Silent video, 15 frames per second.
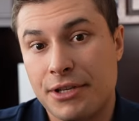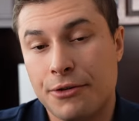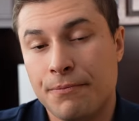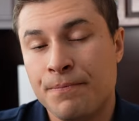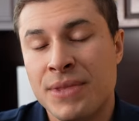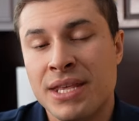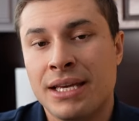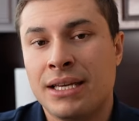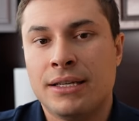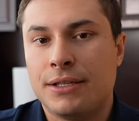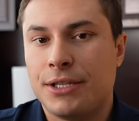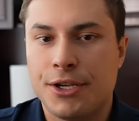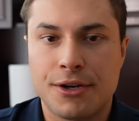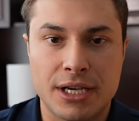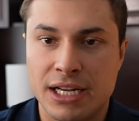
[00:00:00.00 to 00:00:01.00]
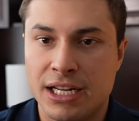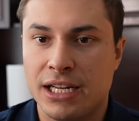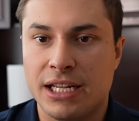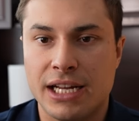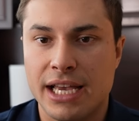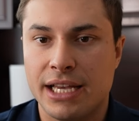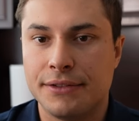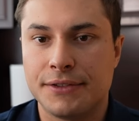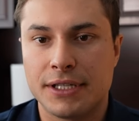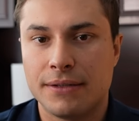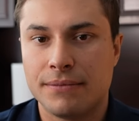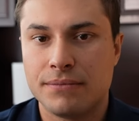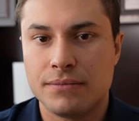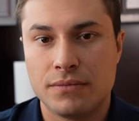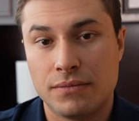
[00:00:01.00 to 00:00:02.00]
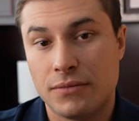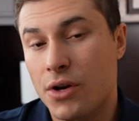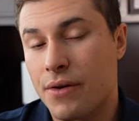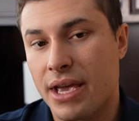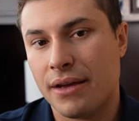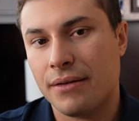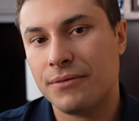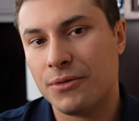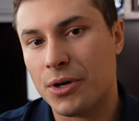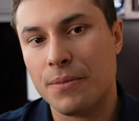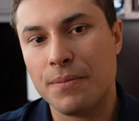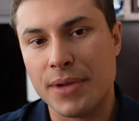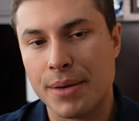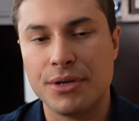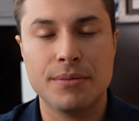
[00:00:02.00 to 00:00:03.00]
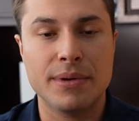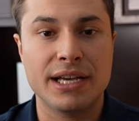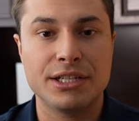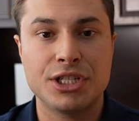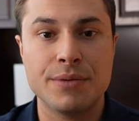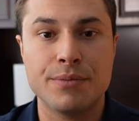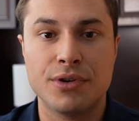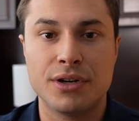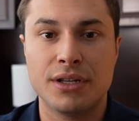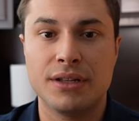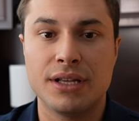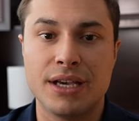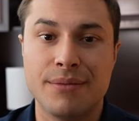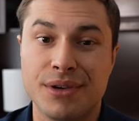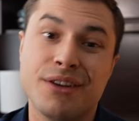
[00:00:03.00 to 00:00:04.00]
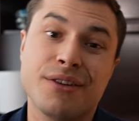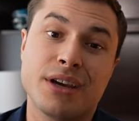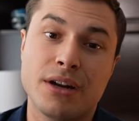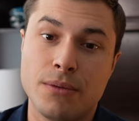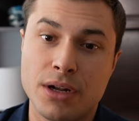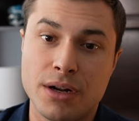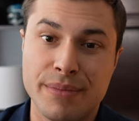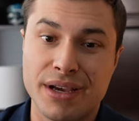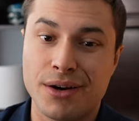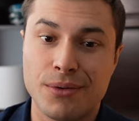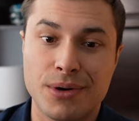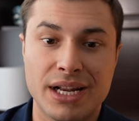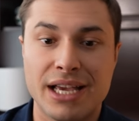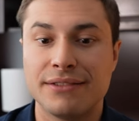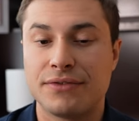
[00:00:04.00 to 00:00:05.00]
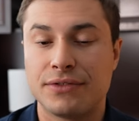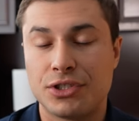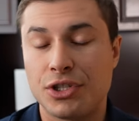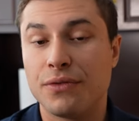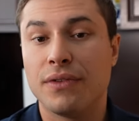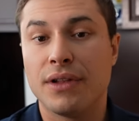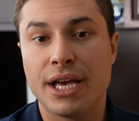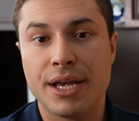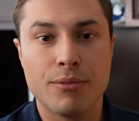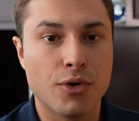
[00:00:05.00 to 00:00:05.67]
you. You're gonna need a headset. Okay, well, maybe you buy a cheap one online, but you're gonna want a better one as you're flying